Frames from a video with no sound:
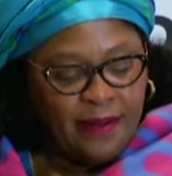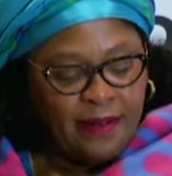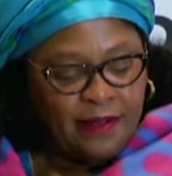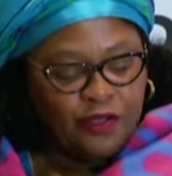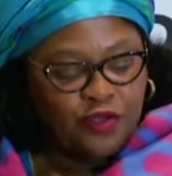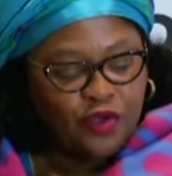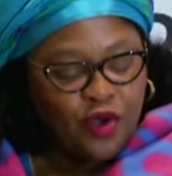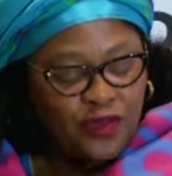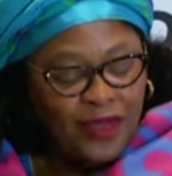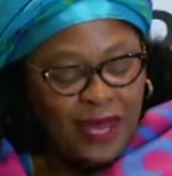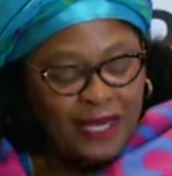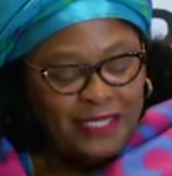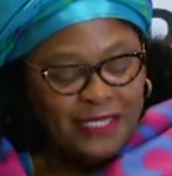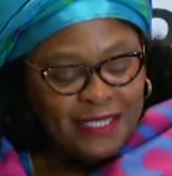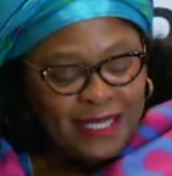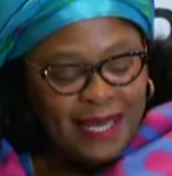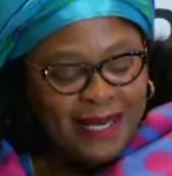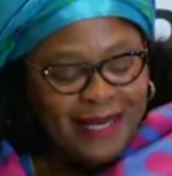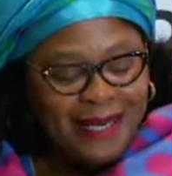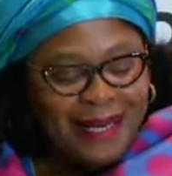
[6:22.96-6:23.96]
So that
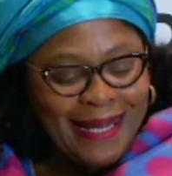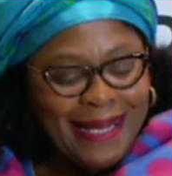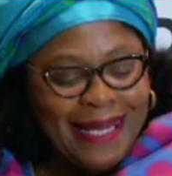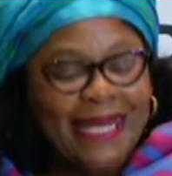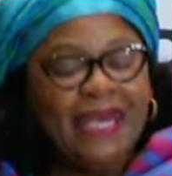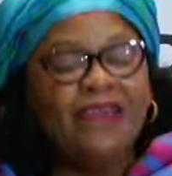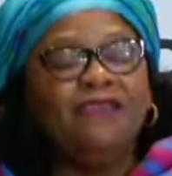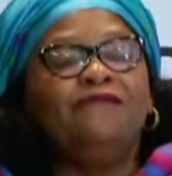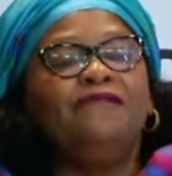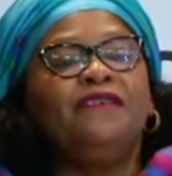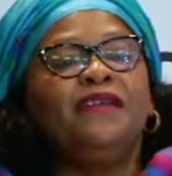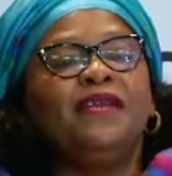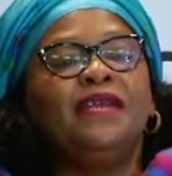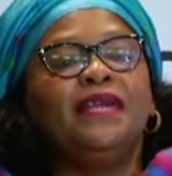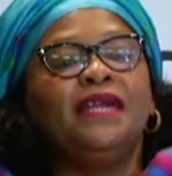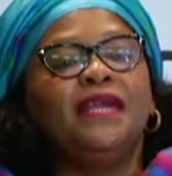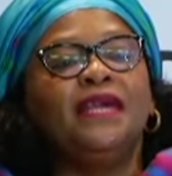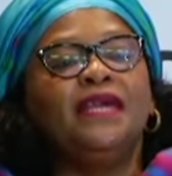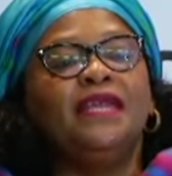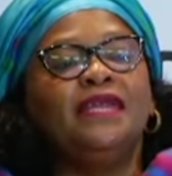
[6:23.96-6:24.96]
then, even
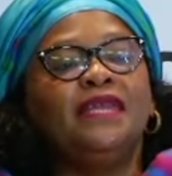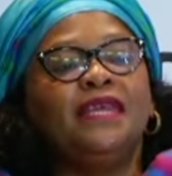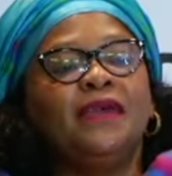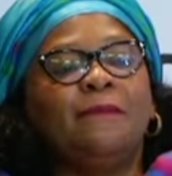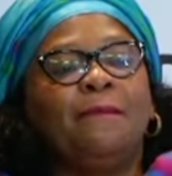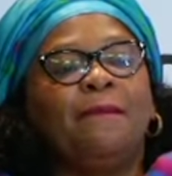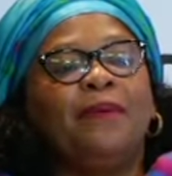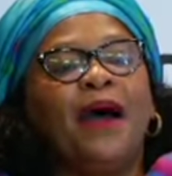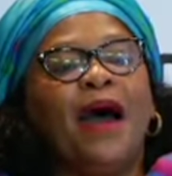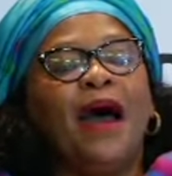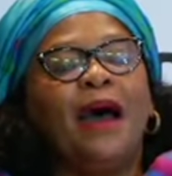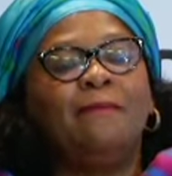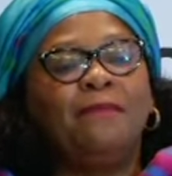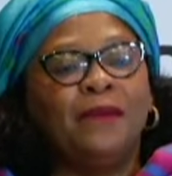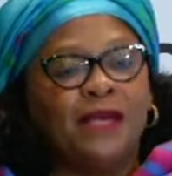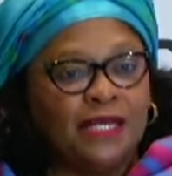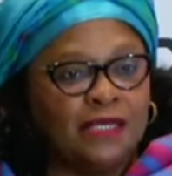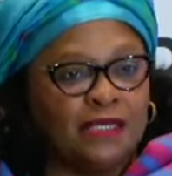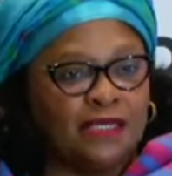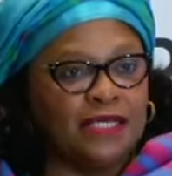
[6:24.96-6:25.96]
in the
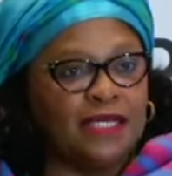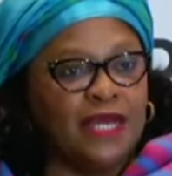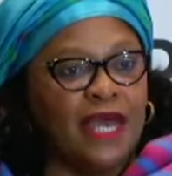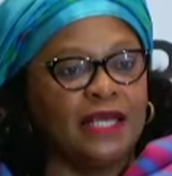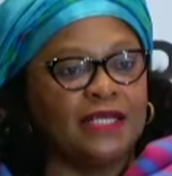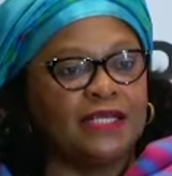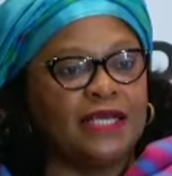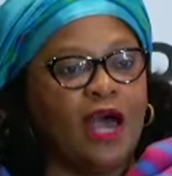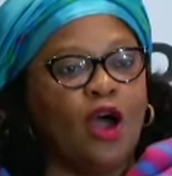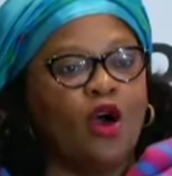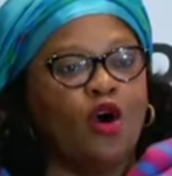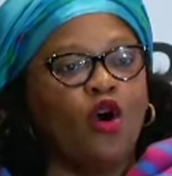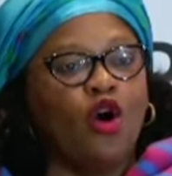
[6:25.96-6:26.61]
public sector